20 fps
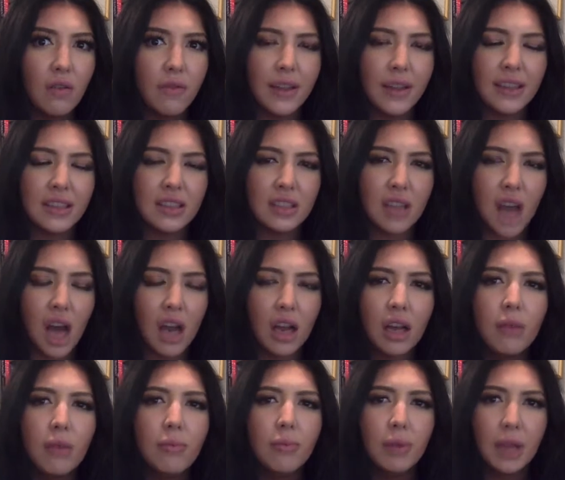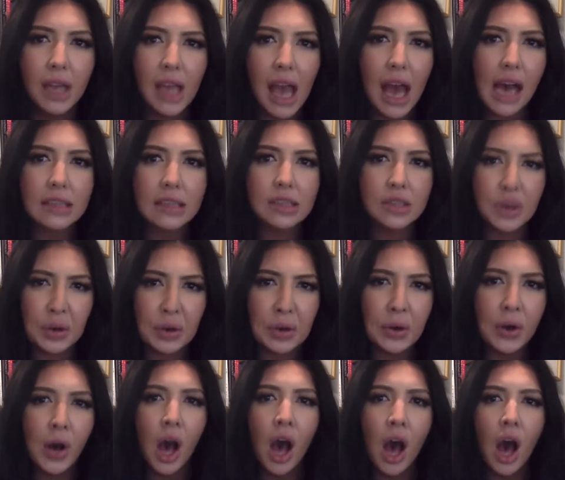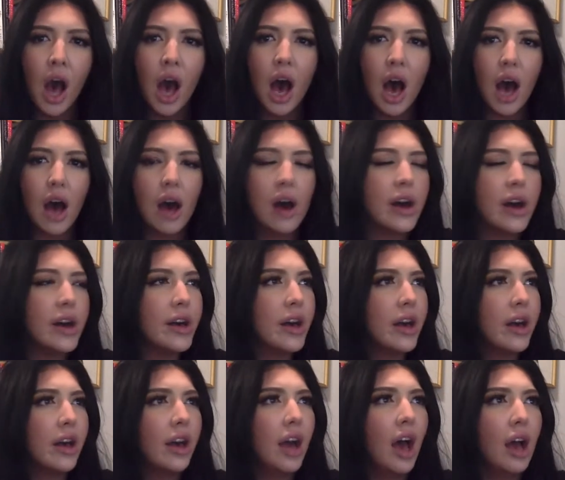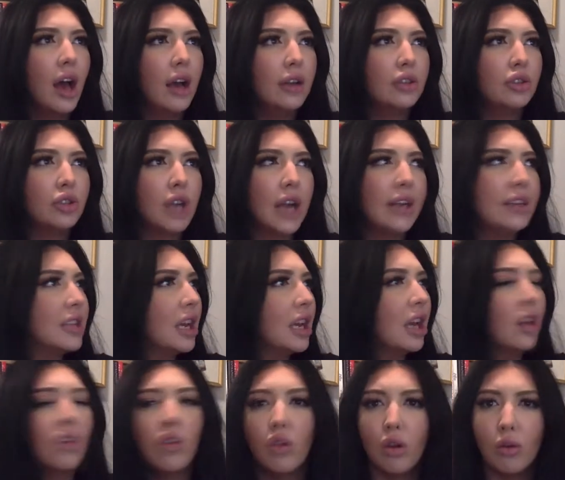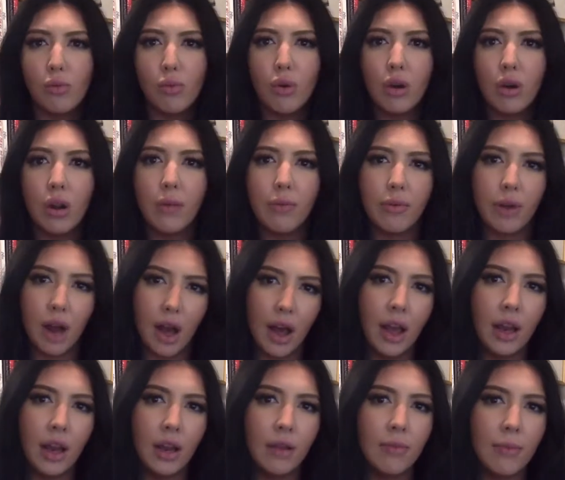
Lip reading: that's not a complete asshole, I try to take a little more pride in